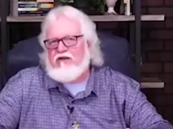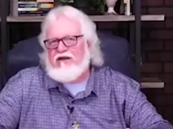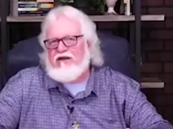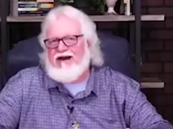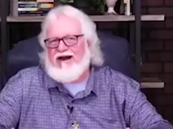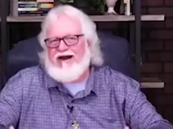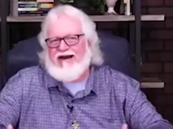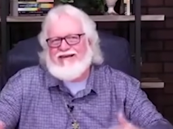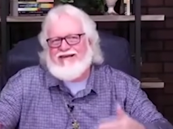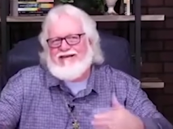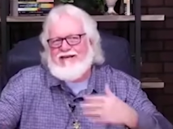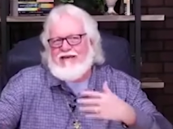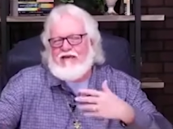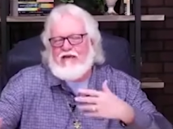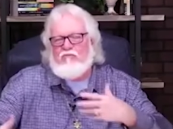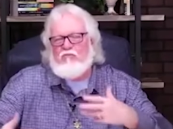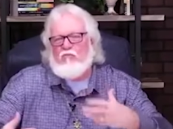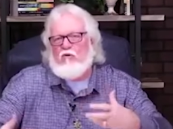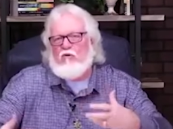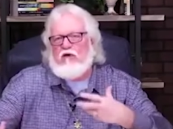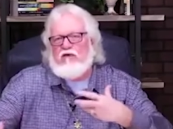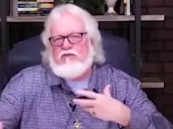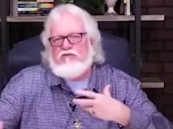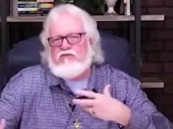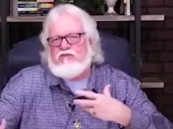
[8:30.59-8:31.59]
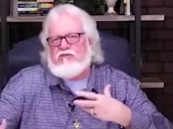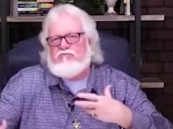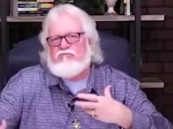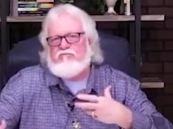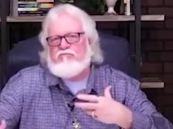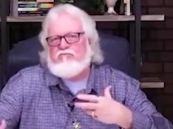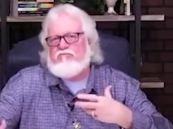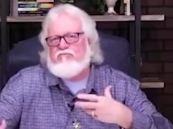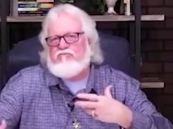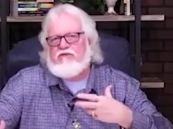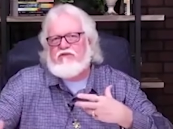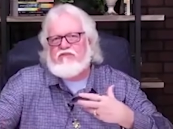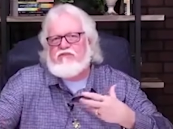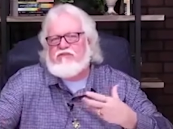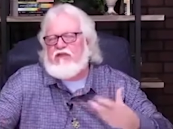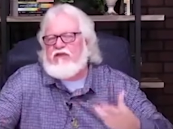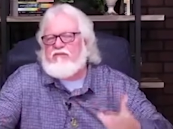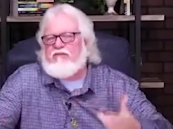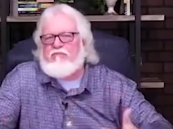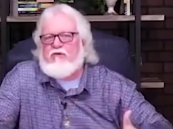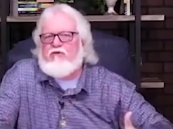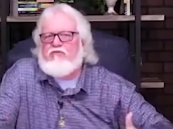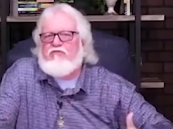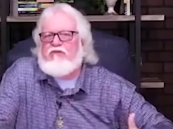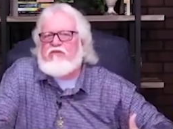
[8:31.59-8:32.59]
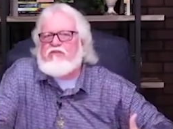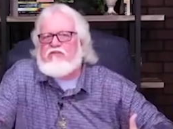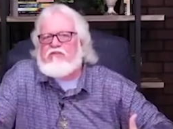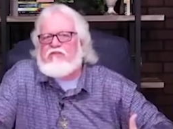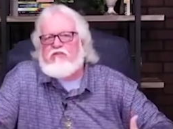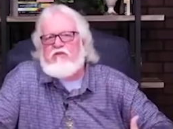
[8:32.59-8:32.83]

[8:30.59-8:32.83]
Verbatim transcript: I can't watch the same movies